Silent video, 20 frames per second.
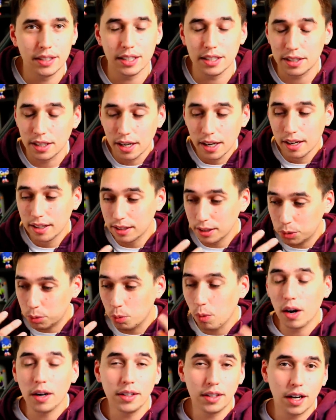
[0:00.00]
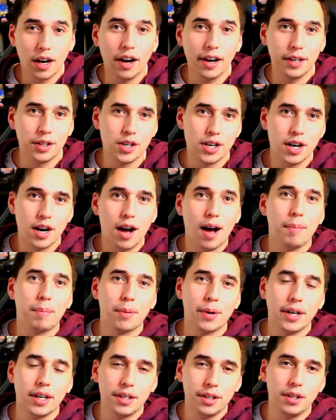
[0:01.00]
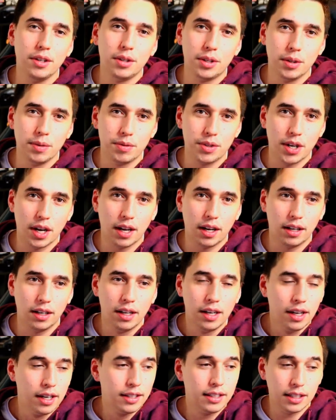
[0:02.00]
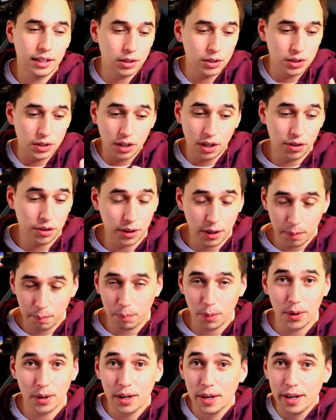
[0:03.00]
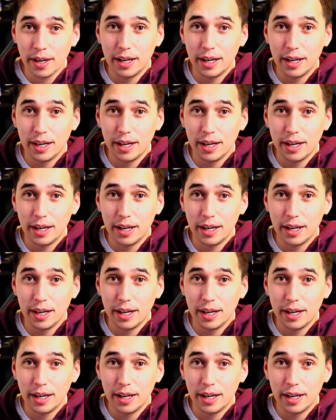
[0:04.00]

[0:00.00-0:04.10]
This one guy trying to operate a YouTube channel that does nothing but